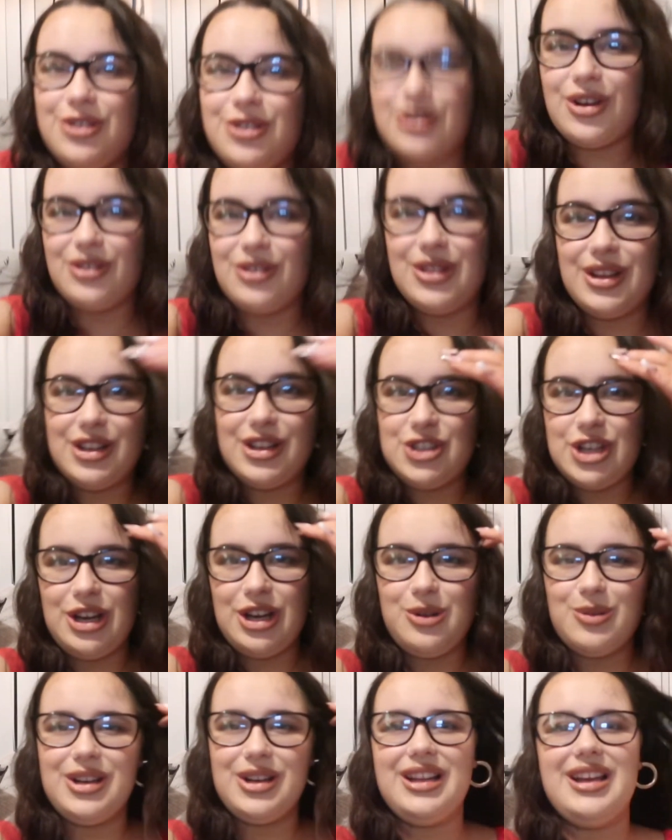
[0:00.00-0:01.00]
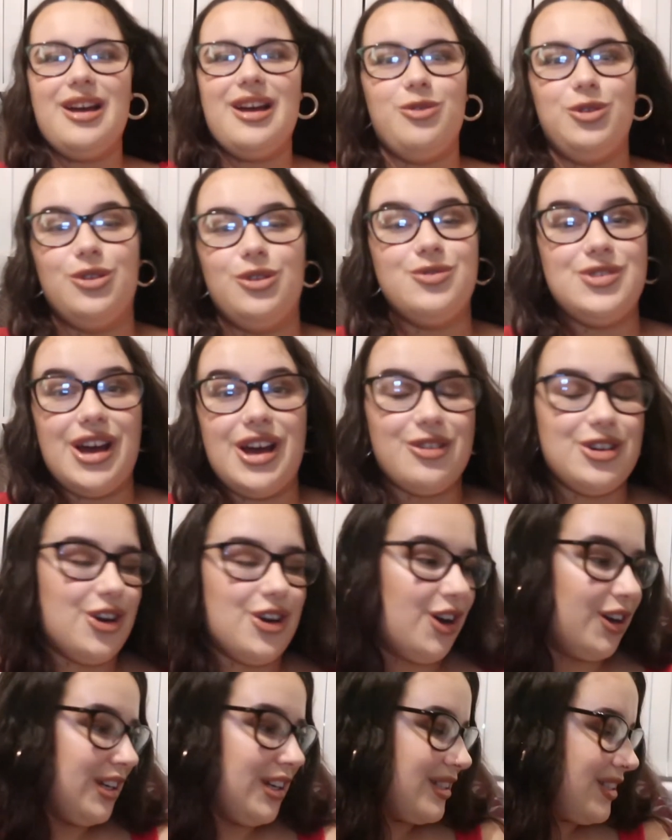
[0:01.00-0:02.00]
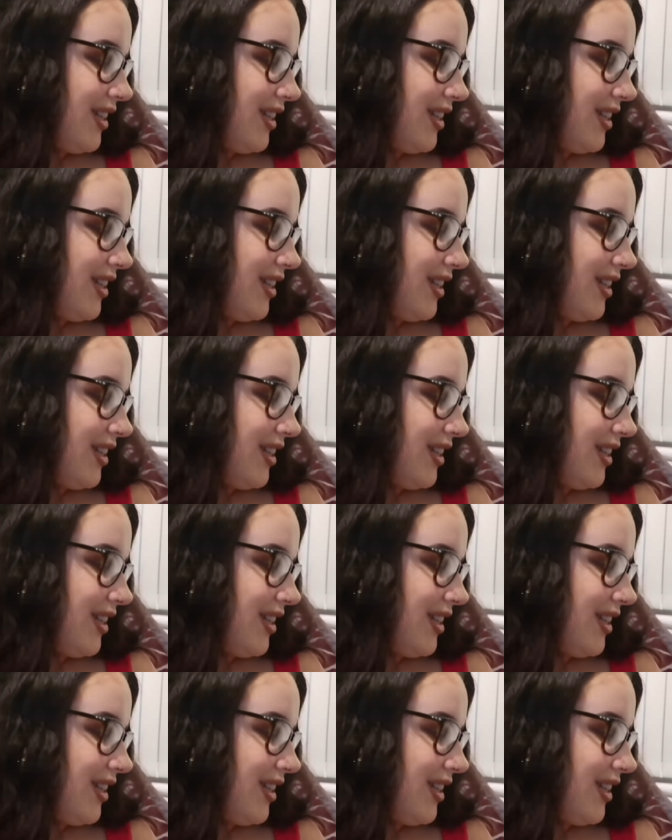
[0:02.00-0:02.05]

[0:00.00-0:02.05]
you know that genuinely I've loved Ariana